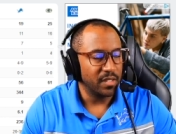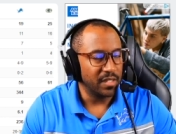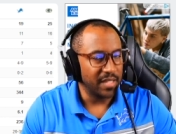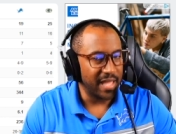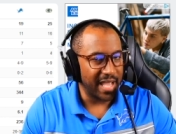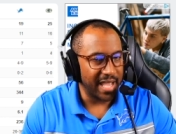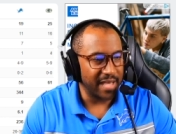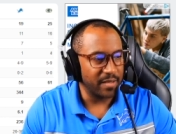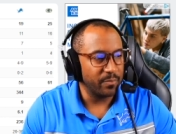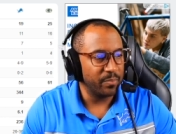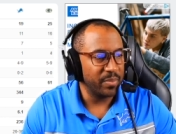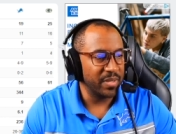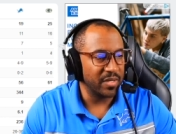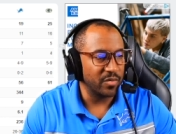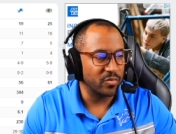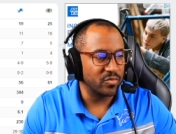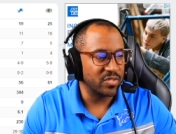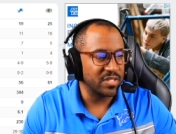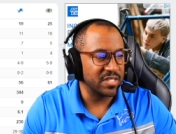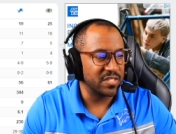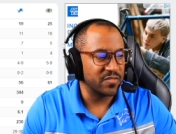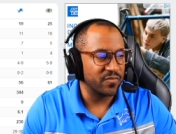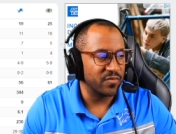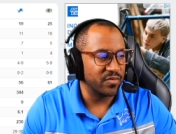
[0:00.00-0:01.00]
a lot of
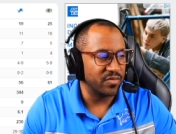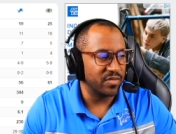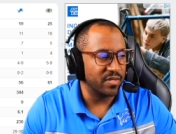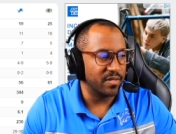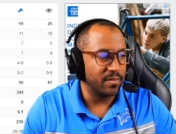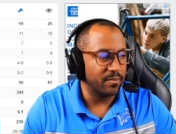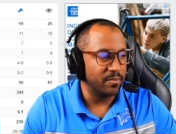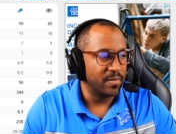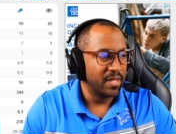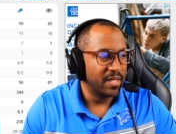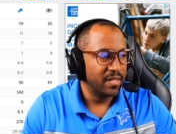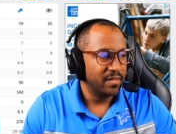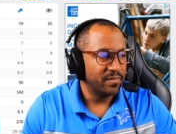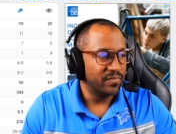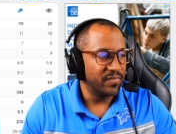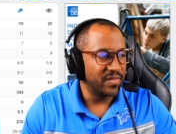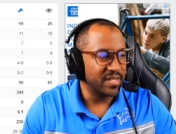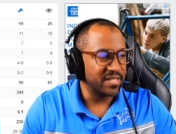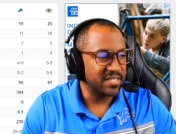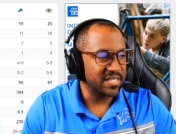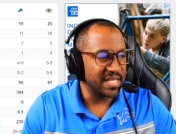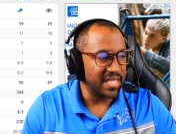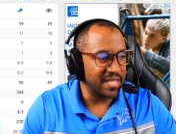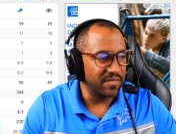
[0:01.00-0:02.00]
penalties for them
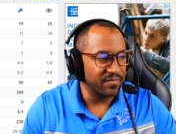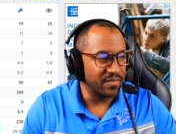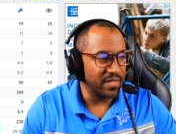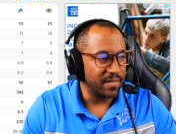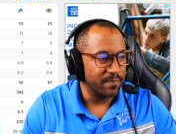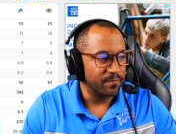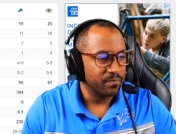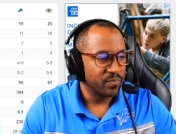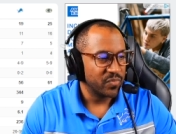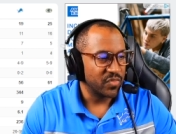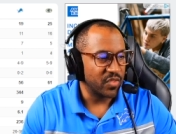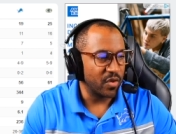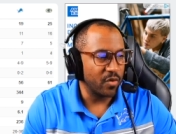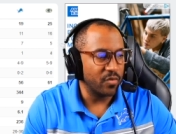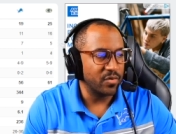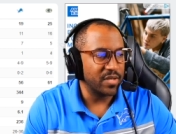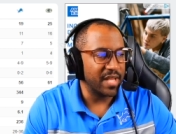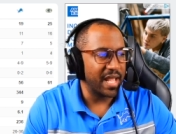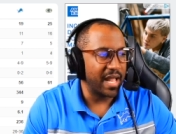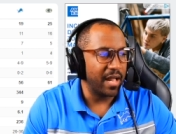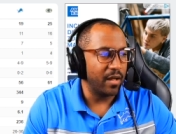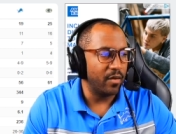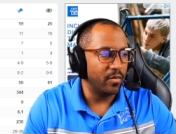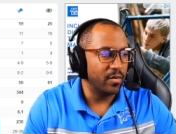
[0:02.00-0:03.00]
this evening.
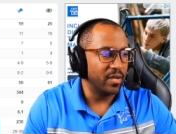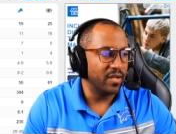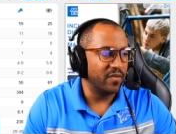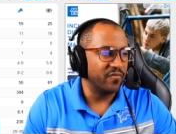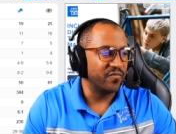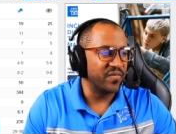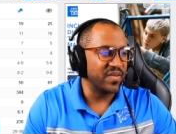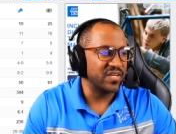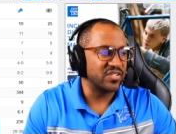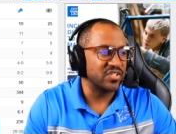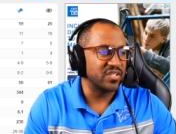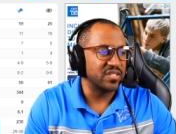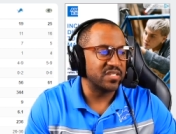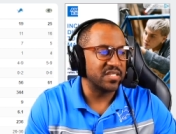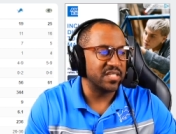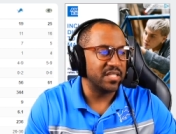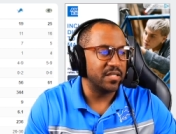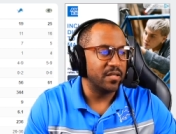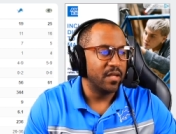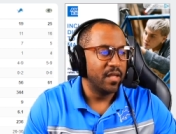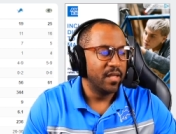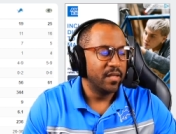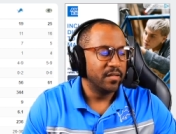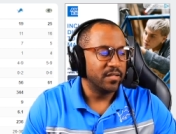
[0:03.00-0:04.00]
Third down
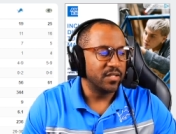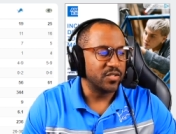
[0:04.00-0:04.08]
efficiency.